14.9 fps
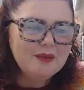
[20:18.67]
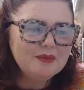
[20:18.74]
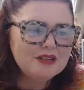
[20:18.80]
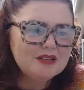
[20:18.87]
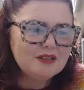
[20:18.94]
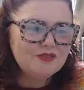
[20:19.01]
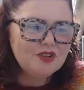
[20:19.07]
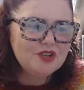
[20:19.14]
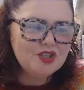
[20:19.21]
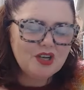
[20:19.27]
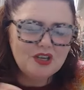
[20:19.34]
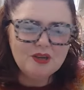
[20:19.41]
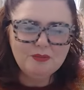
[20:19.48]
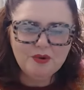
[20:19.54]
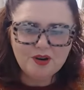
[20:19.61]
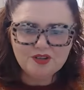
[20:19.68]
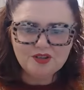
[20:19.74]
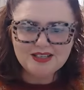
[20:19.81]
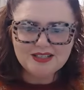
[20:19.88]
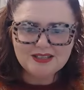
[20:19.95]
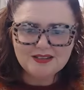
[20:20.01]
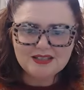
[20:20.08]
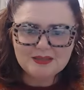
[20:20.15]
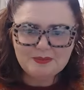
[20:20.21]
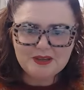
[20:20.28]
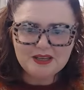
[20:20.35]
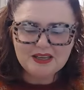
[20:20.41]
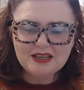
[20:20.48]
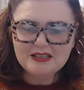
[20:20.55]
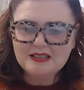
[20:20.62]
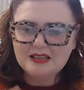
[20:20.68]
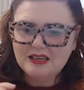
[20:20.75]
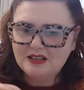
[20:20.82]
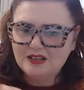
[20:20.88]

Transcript: because if you share your project in the speakeasy,